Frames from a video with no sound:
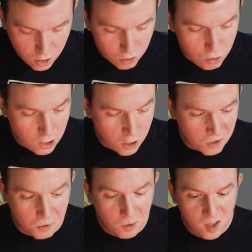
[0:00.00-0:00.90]
you
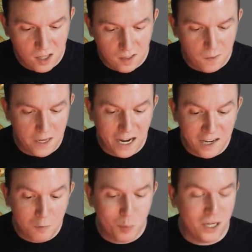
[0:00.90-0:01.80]
know that I
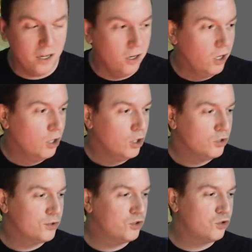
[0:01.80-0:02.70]
have been
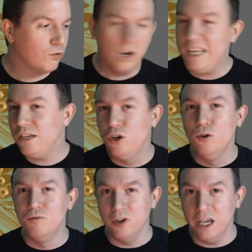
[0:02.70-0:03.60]
straight
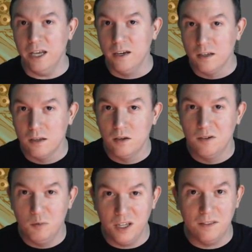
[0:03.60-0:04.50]
goofing it
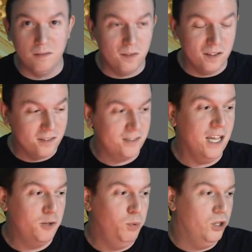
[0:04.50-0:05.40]
with the
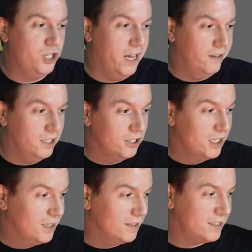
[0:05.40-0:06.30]
sketchbook challenge.
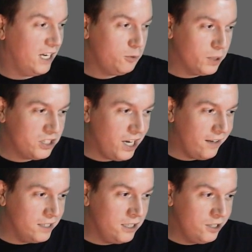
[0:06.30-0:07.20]
The sketchbook
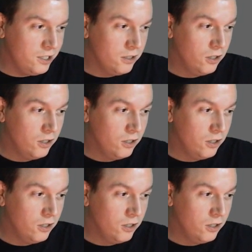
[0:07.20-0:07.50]
challenge,